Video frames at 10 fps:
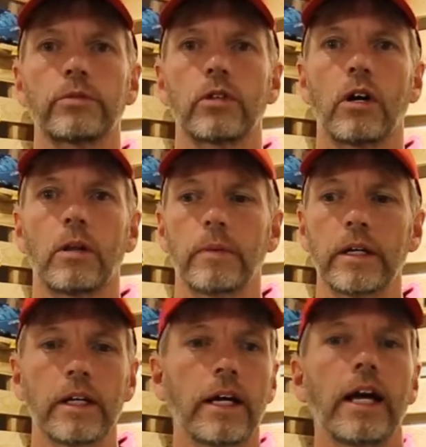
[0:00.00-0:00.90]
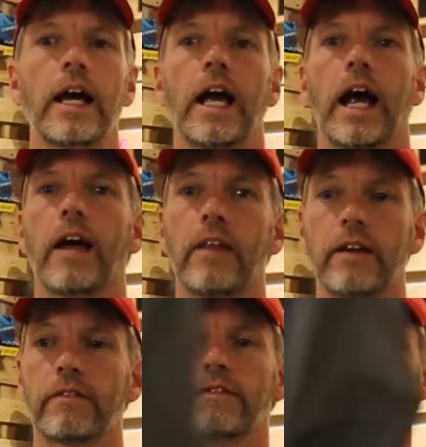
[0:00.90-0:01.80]
Salomon. And
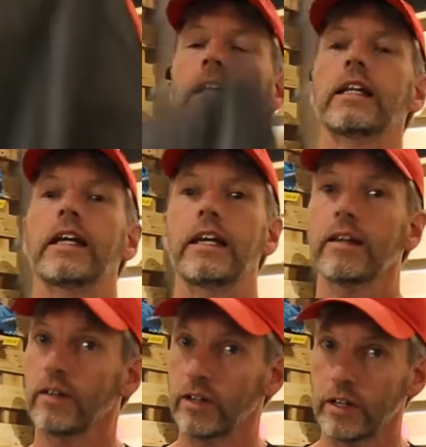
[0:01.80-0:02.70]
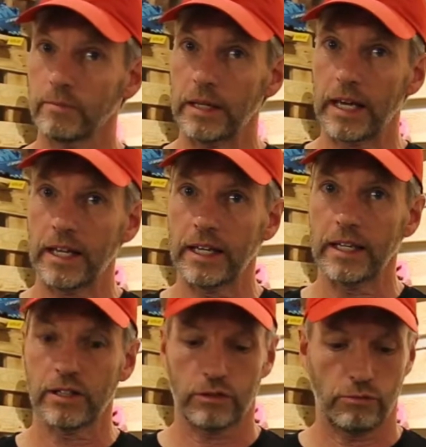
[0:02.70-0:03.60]
then finally, you're going to be getting
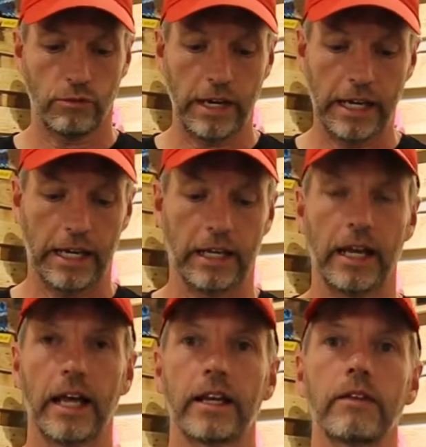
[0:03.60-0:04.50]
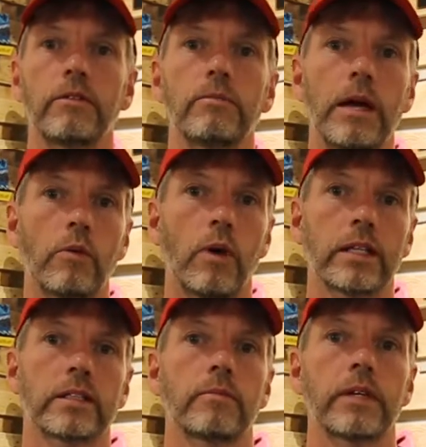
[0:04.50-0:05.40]
into rain, and then you may
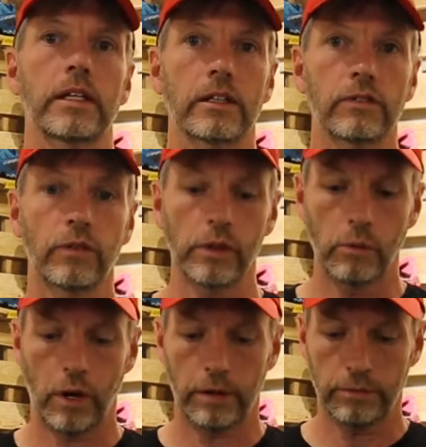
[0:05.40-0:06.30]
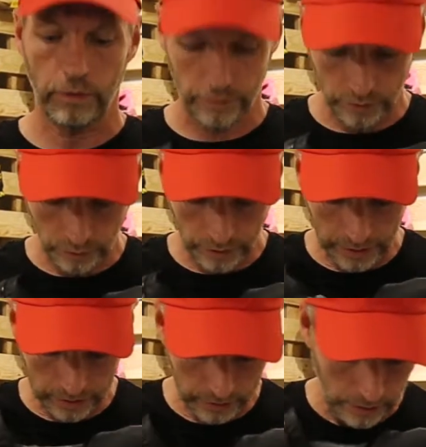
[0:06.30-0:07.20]
want something that's fully waterproof. So
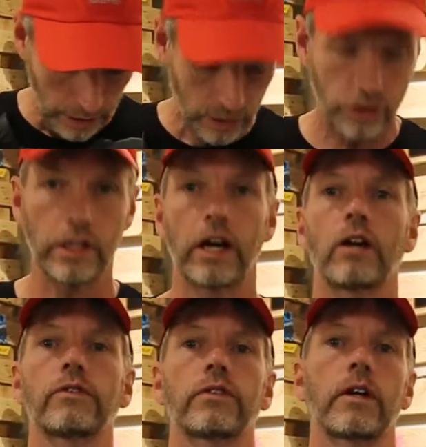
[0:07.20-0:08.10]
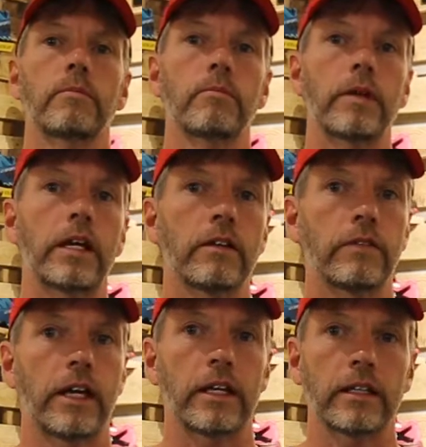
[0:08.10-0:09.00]
this shell from
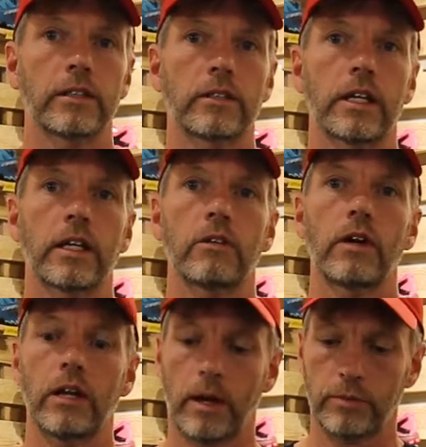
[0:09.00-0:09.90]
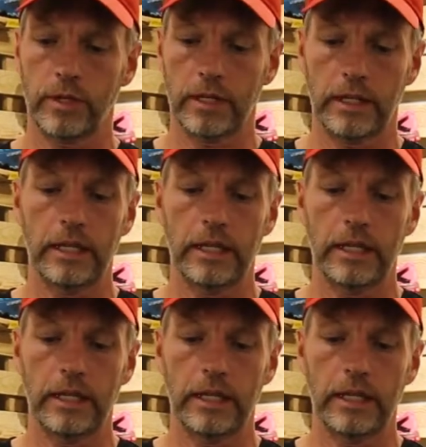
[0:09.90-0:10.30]
Innovate is a great option.